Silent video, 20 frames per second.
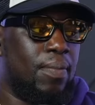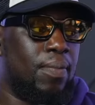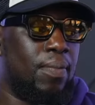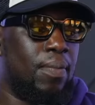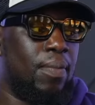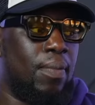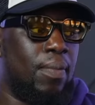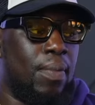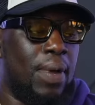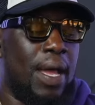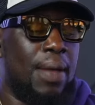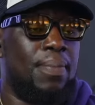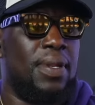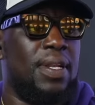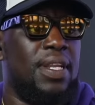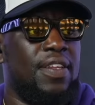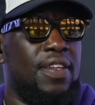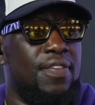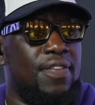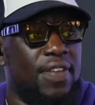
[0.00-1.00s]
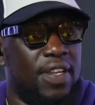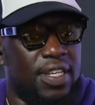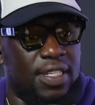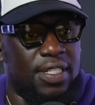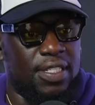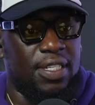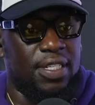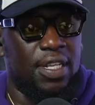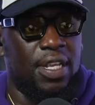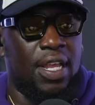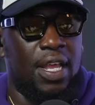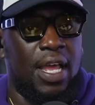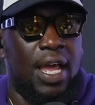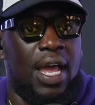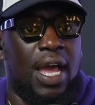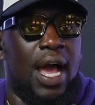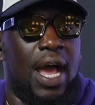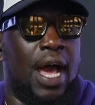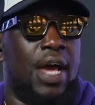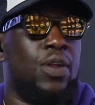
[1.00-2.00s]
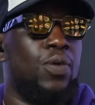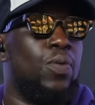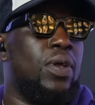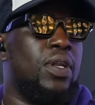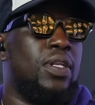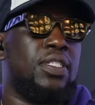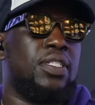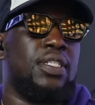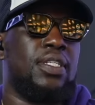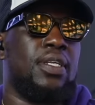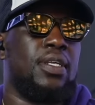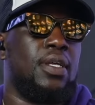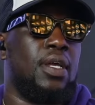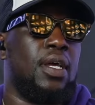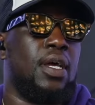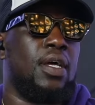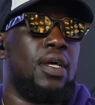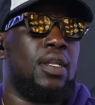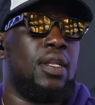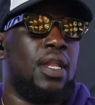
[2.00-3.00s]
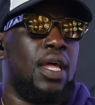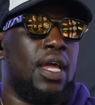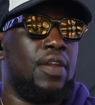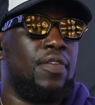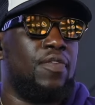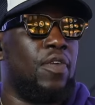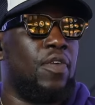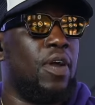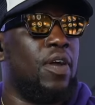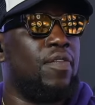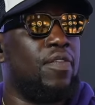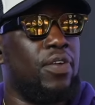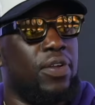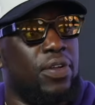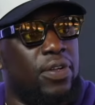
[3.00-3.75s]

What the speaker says: my belief is, I don't want to see a client forever.